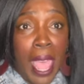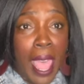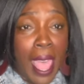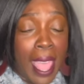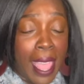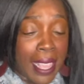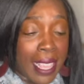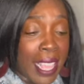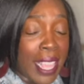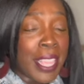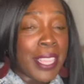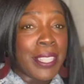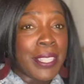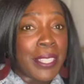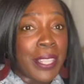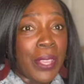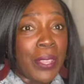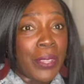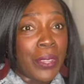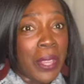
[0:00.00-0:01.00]
bag.
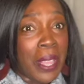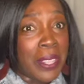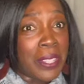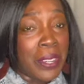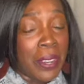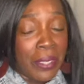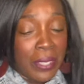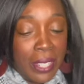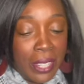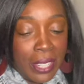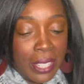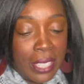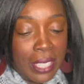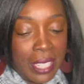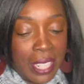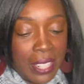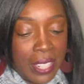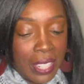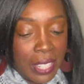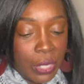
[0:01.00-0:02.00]
So you guys are only gonna
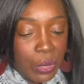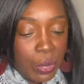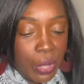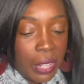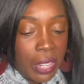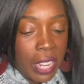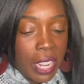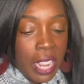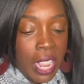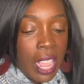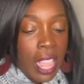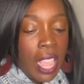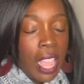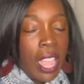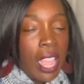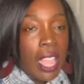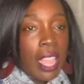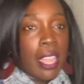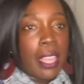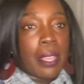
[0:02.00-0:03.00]
see this one.
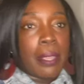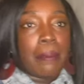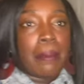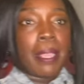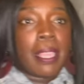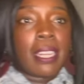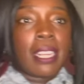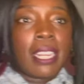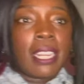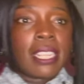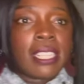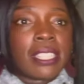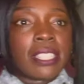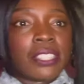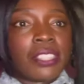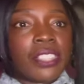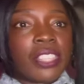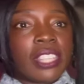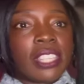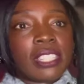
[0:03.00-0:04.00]
Um, and it is
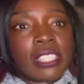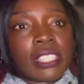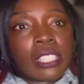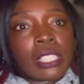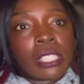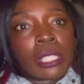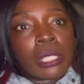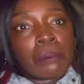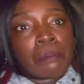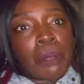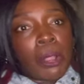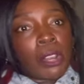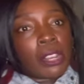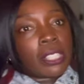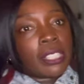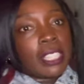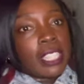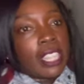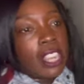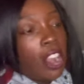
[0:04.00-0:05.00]
this
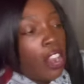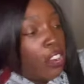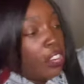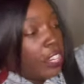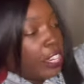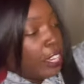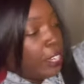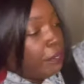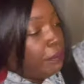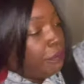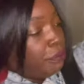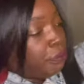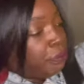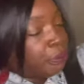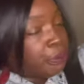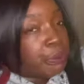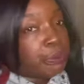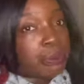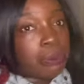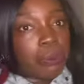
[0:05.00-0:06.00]
sparkly cardigan.
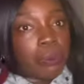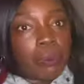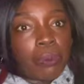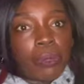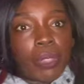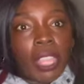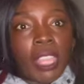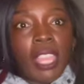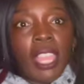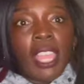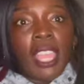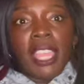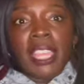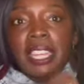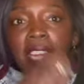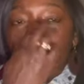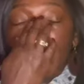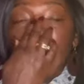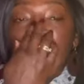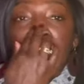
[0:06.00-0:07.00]

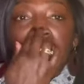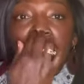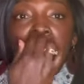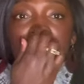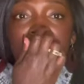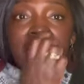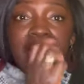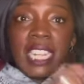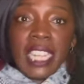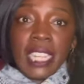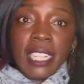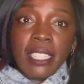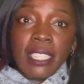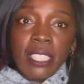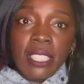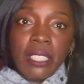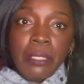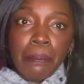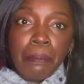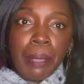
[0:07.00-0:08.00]
Now I had knit
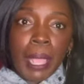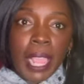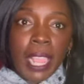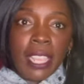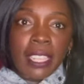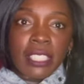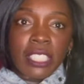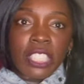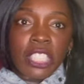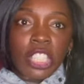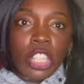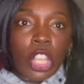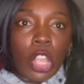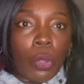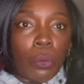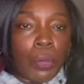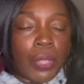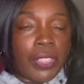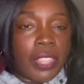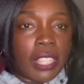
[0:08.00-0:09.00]
pants to go
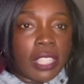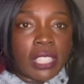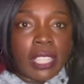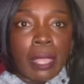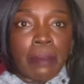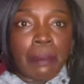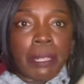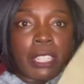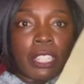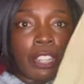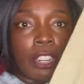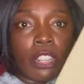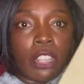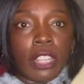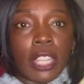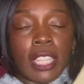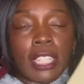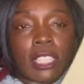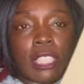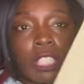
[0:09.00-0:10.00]
with it, same material
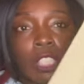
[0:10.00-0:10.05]
as the